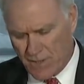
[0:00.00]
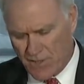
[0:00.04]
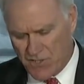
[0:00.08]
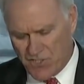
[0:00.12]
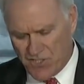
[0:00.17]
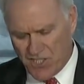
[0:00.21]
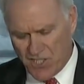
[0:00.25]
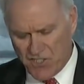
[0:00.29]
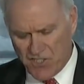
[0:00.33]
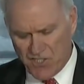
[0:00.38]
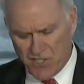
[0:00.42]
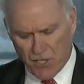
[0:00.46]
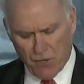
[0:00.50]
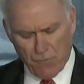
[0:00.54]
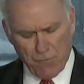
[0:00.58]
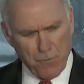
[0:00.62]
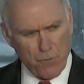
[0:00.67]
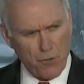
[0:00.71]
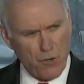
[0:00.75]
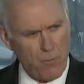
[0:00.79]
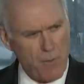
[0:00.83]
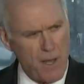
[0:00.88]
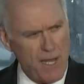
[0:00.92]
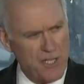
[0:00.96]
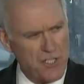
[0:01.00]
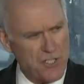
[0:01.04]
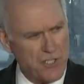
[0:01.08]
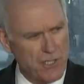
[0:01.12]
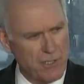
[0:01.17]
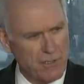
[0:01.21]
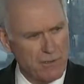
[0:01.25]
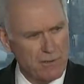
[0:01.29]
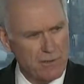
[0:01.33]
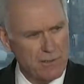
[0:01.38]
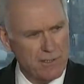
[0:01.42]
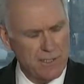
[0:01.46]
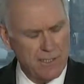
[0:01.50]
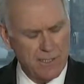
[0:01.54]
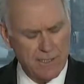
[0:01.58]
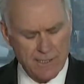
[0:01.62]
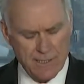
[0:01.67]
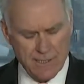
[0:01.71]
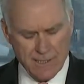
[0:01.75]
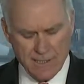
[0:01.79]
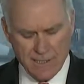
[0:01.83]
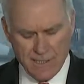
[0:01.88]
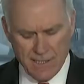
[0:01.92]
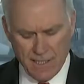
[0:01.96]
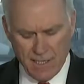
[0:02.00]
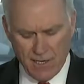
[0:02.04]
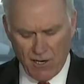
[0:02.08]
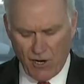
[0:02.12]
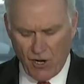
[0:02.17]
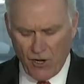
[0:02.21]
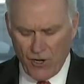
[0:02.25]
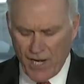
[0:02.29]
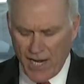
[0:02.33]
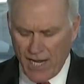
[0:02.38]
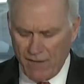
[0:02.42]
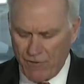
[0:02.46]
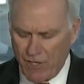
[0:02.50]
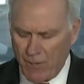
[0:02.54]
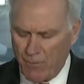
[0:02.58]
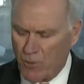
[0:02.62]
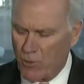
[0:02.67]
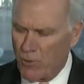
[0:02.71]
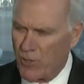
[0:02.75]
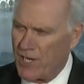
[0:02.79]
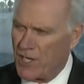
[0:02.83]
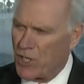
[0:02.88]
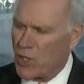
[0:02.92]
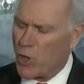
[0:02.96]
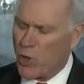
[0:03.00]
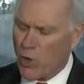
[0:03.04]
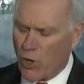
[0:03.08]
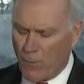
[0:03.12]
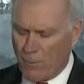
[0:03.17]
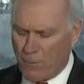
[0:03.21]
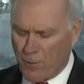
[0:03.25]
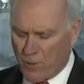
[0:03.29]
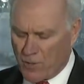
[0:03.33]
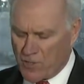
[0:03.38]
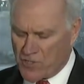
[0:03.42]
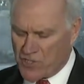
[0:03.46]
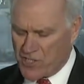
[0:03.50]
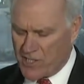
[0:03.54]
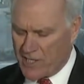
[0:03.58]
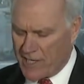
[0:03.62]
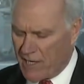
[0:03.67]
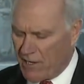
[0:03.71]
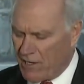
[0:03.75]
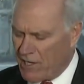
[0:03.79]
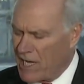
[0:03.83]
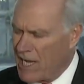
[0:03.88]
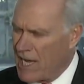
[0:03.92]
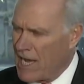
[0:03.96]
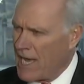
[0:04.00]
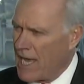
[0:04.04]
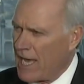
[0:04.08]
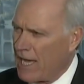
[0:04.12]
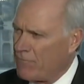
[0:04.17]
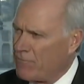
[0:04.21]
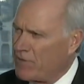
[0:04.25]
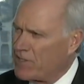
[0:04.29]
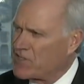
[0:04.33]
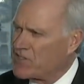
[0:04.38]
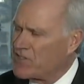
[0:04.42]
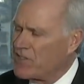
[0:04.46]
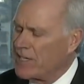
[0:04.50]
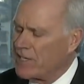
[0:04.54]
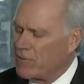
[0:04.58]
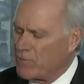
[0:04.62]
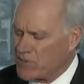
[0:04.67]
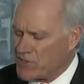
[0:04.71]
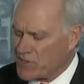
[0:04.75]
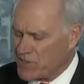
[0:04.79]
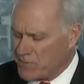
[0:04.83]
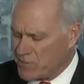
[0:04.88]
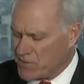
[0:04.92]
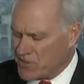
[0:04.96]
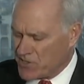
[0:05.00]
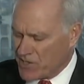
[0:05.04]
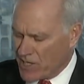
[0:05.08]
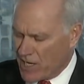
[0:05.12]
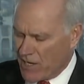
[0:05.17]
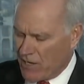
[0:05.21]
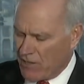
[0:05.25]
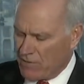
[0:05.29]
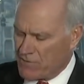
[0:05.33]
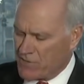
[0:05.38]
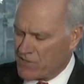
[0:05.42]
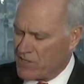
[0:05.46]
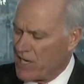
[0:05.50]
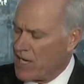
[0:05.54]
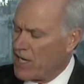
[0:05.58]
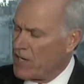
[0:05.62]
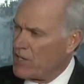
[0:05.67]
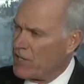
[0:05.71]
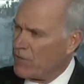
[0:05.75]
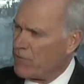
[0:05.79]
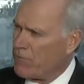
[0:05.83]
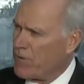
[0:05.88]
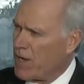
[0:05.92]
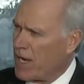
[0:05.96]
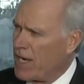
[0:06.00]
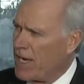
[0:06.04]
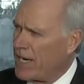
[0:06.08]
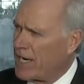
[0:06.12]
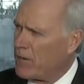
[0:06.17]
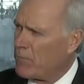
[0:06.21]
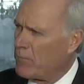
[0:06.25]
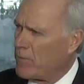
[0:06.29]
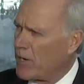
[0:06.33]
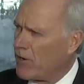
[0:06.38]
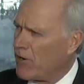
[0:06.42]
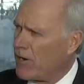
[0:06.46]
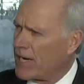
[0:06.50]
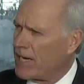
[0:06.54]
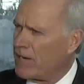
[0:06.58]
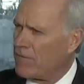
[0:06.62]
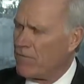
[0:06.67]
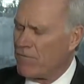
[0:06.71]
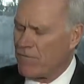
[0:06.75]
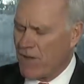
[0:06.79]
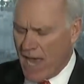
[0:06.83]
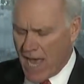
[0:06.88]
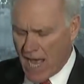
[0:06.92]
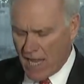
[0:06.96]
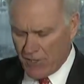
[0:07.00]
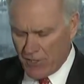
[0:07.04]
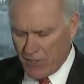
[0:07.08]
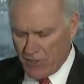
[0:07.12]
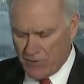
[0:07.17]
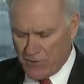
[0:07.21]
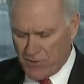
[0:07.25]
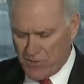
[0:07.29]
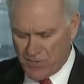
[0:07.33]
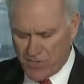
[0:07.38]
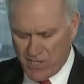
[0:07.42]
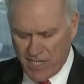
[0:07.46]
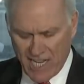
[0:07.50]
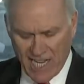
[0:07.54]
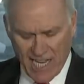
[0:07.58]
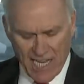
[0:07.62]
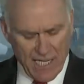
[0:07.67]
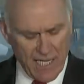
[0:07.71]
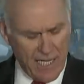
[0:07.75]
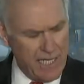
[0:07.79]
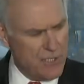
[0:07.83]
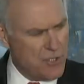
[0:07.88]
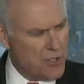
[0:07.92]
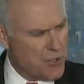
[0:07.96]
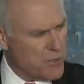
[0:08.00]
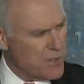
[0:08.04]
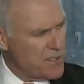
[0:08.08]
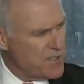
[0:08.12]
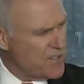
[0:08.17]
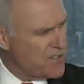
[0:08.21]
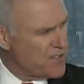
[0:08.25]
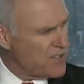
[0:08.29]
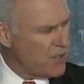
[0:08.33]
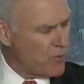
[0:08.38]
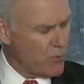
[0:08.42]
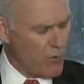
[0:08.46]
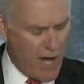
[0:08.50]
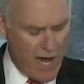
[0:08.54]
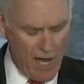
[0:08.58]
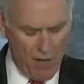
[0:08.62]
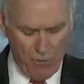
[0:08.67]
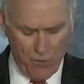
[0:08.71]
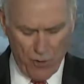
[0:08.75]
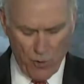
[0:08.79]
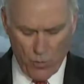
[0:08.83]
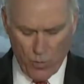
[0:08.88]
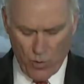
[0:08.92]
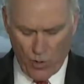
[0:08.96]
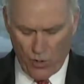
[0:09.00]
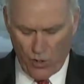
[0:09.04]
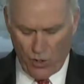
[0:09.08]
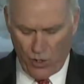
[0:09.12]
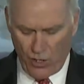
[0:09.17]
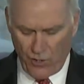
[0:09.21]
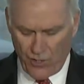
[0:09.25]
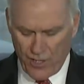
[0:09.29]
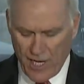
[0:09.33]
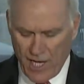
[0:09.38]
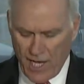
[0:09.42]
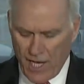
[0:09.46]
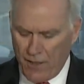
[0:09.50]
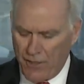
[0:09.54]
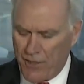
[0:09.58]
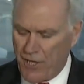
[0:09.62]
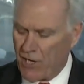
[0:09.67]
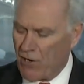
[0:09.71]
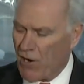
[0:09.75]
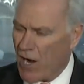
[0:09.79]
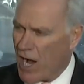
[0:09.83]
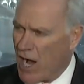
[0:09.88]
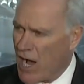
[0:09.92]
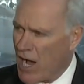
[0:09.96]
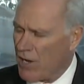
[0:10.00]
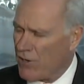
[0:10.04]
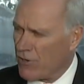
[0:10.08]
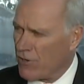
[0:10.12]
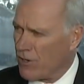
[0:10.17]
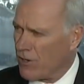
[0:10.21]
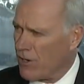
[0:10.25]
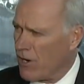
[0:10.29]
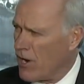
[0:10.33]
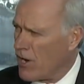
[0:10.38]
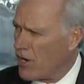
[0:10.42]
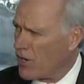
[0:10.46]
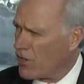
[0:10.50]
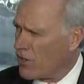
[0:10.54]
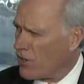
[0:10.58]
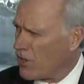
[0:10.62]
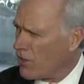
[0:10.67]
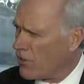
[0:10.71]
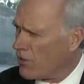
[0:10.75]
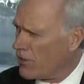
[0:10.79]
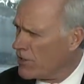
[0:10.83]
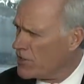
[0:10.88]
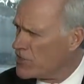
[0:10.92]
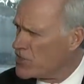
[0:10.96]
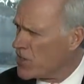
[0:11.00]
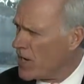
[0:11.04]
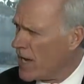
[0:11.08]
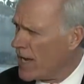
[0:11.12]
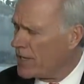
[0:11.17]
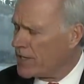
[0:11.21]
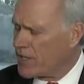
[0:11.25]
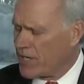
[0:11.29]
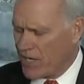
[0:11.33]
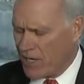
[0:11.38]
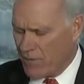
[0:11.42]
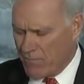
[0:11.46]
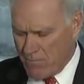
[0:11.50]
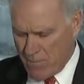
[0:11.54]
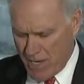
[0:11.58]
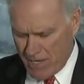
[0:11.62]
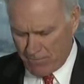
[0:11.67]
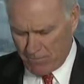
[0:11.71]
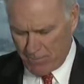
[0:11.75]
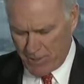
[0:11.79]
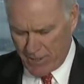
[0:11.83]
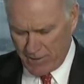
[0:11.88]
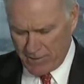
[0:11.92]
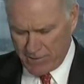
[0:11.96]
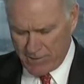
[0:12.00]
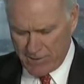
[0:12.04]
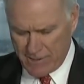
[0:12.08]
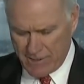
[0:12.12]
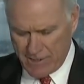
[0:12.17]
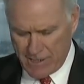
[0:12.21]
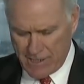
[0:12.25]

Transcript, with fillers: Since their formation, our Navy Marine Corps personnel have distinguished themselves defending American values and interests around the world. Their honor, courage, and commitment